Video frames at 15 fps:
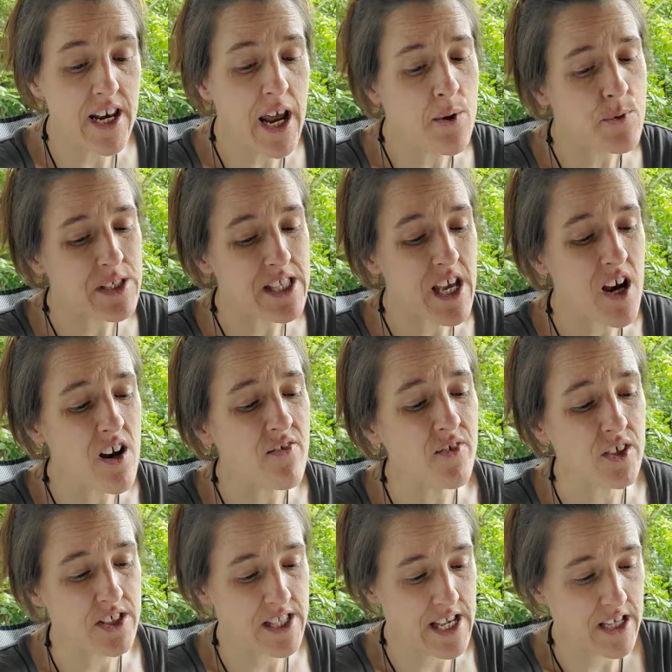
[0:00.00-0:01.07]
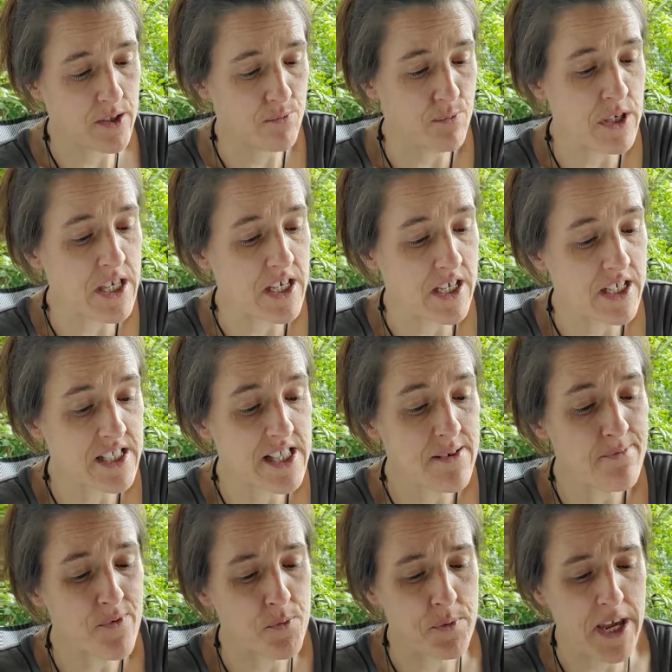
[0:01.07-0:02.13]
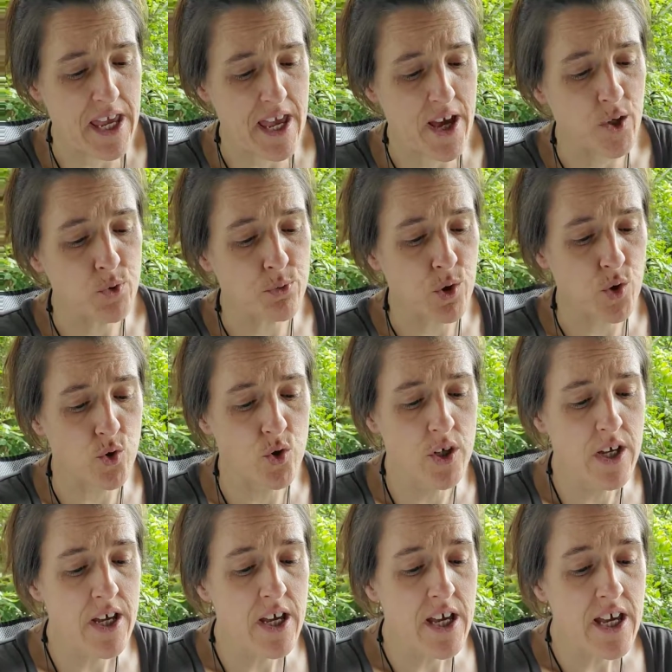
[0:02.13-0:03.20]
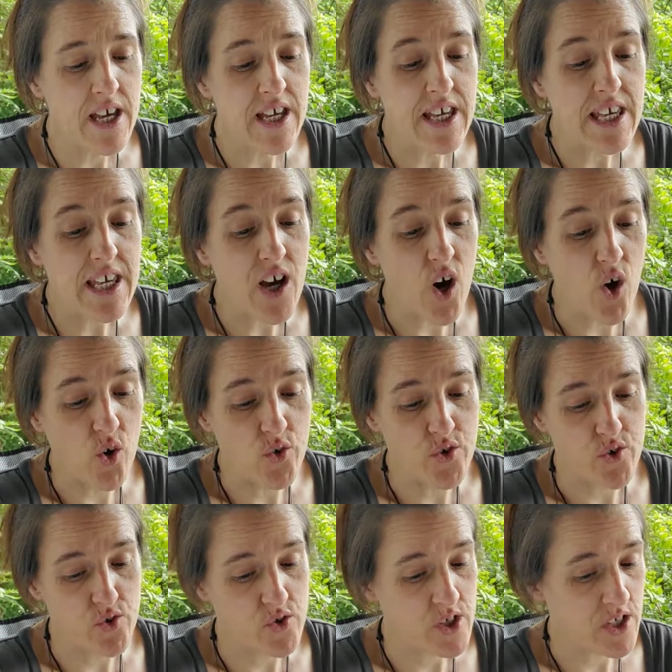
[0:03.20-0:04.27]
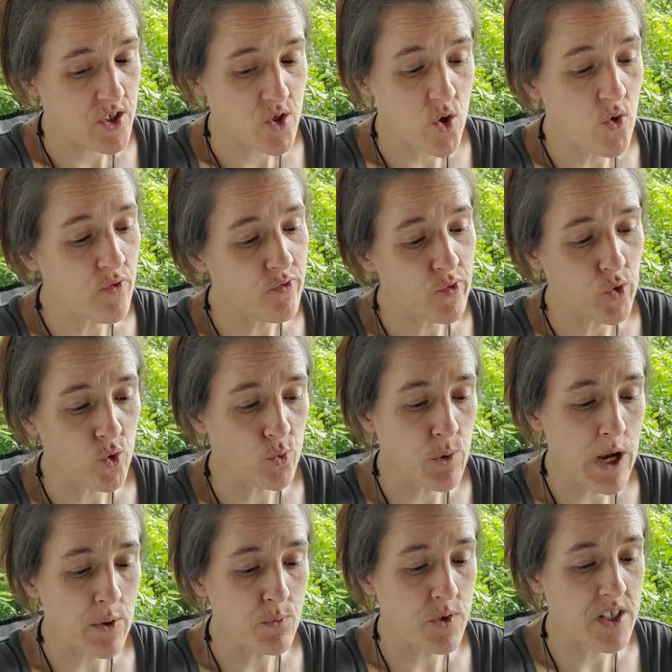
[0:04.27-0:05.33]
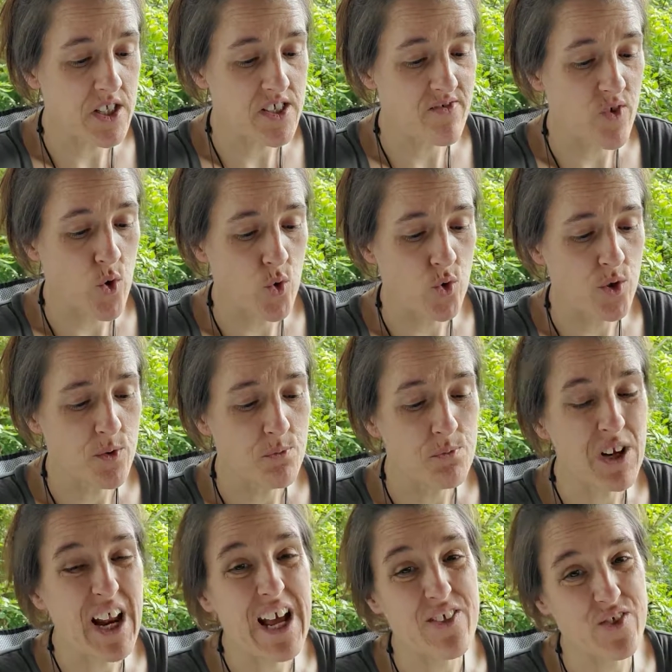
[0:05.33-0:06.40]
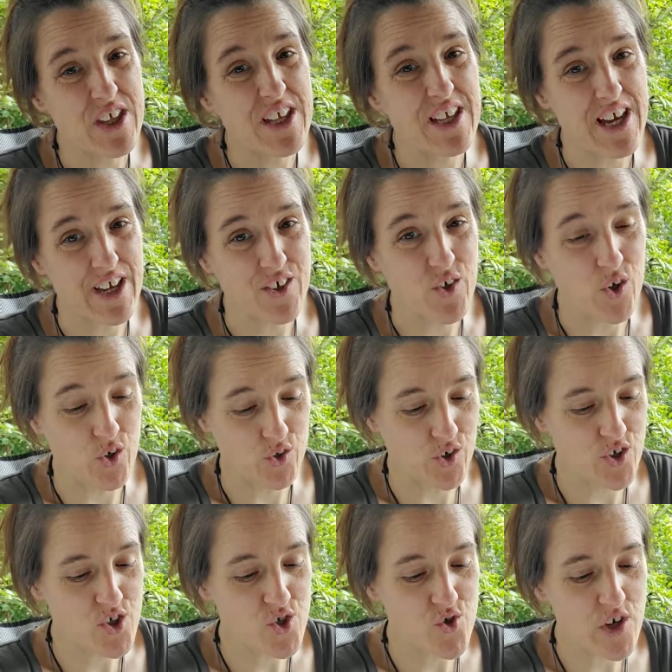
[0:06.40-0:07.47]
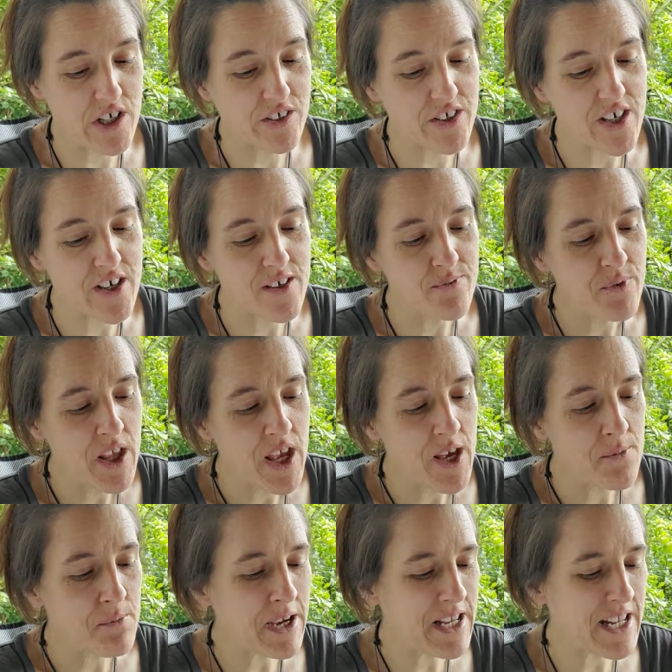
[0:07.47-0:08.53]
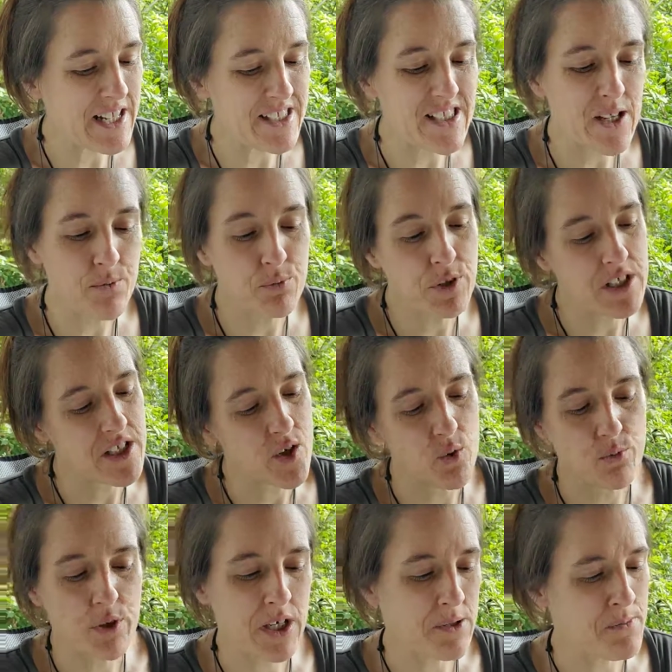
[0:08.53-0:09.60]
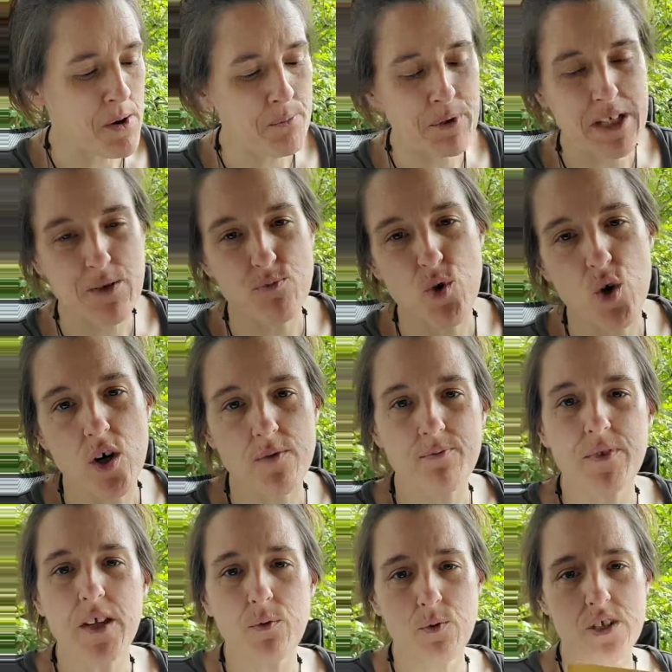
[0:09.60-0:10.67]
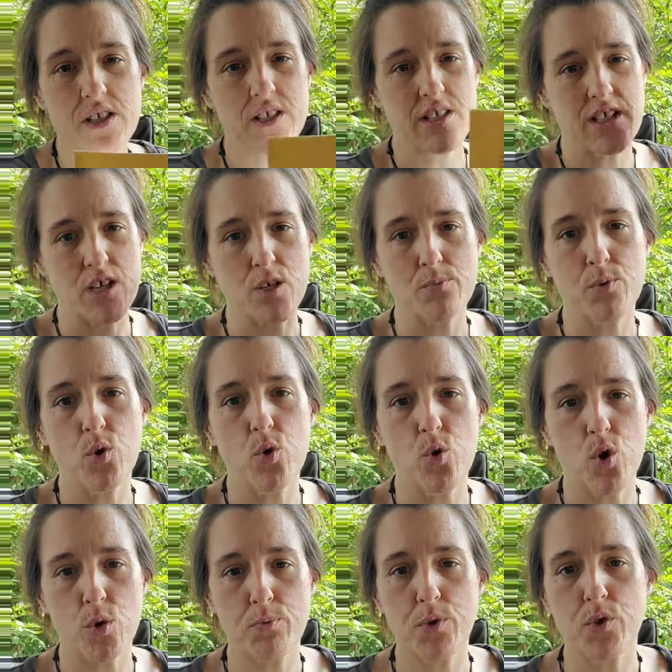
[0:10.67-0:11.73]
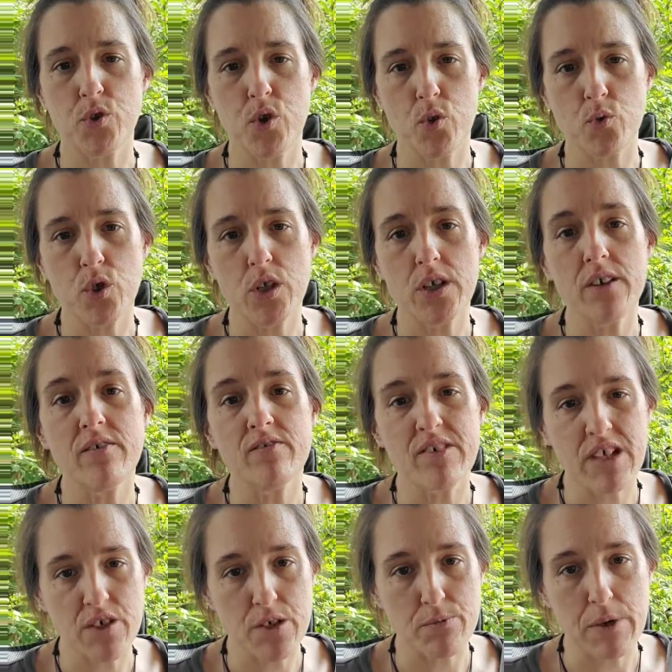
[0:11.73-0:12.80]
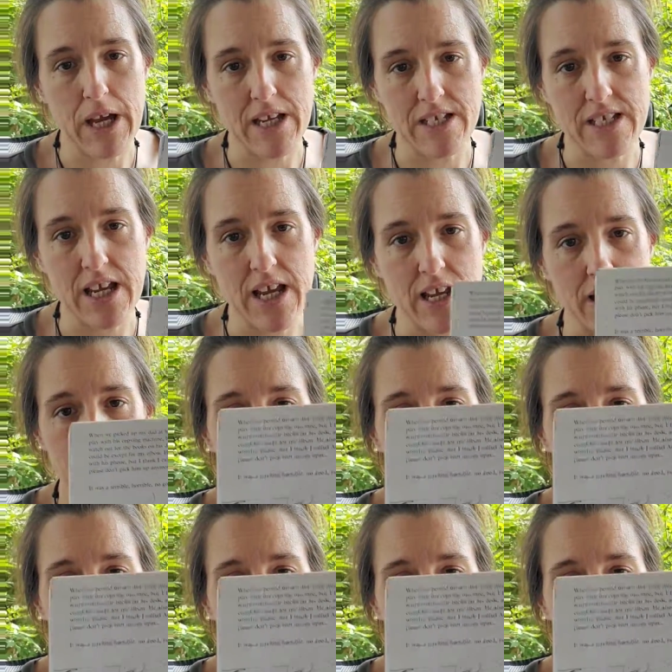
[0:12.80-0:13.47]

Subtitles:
and I was careful as I could be, except for my elbow. He also said don't fool around with his phone, but I think I called Australia. My dad said please don't pick him up anymore. It was a terrible, horrible, no good, very bad day.